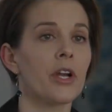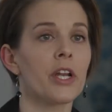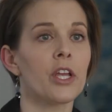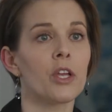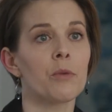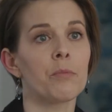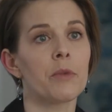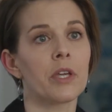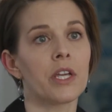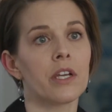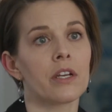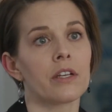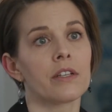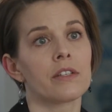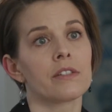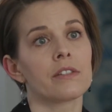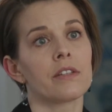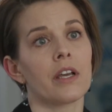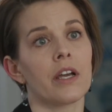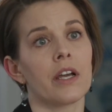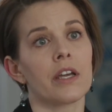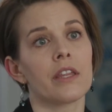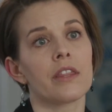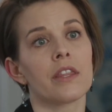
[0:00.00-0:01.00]
running
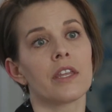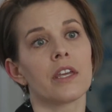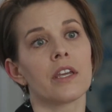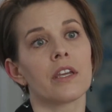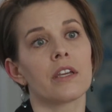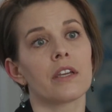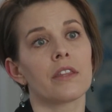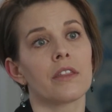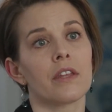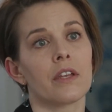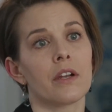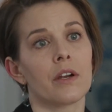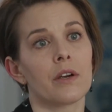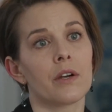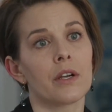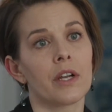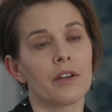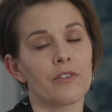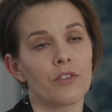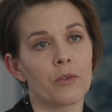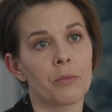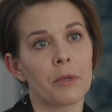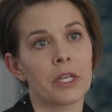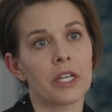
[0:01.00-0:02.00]
because I think that our
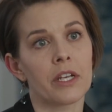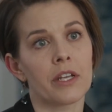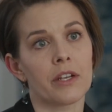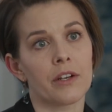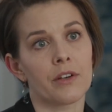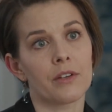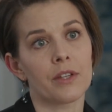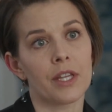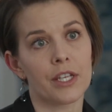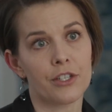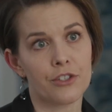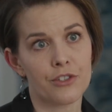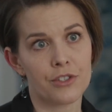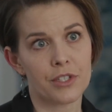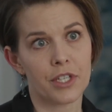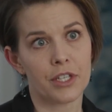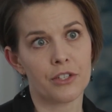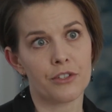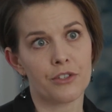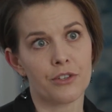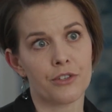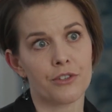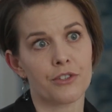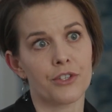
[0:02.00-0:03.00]
government and our
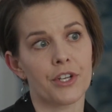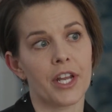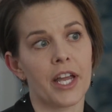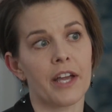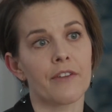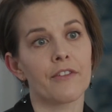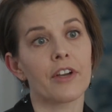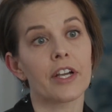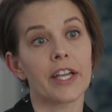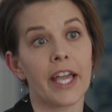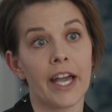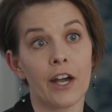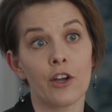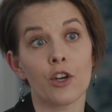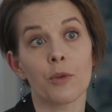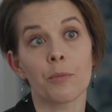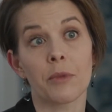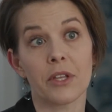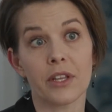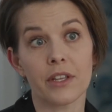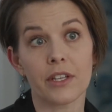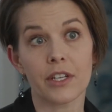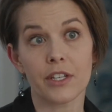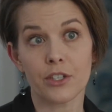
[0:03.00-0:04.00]
legislature should have
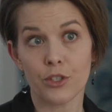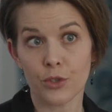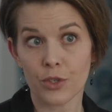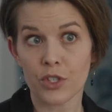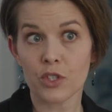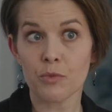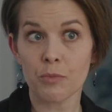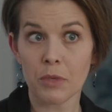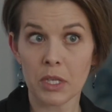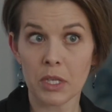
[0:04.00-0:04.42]
accountability to its